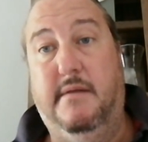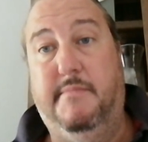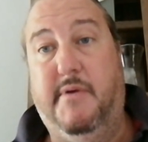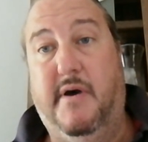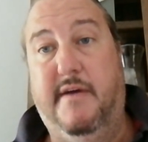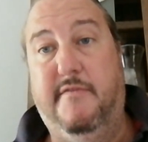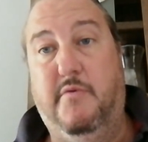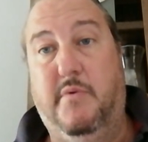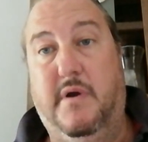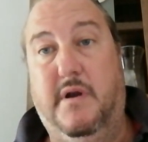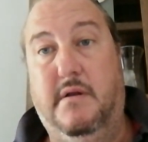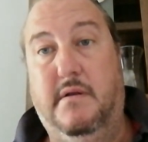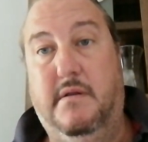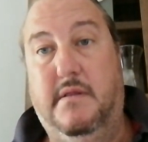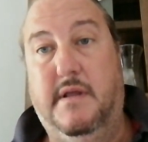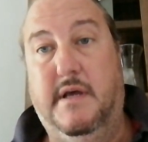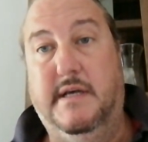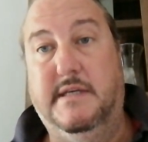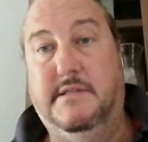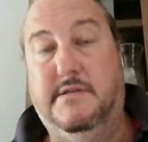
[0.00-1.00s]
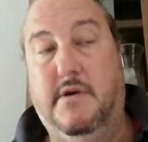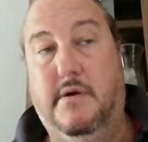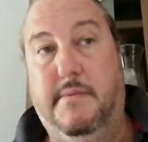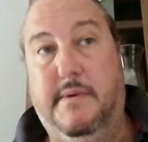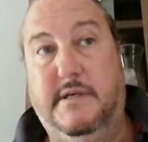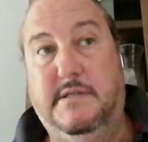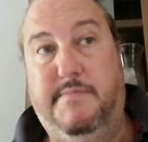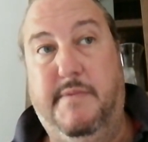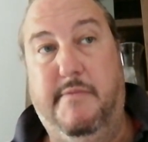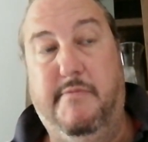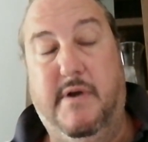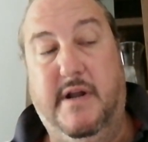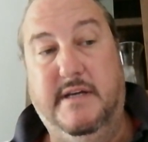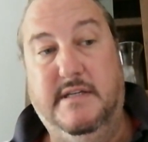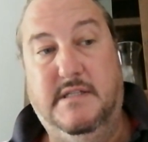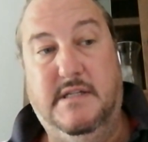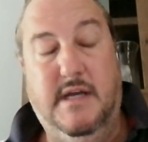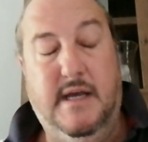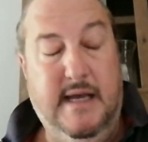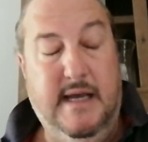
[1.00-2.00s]
by everyone that he's been
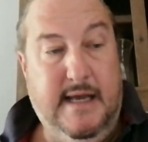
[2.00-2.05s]
released,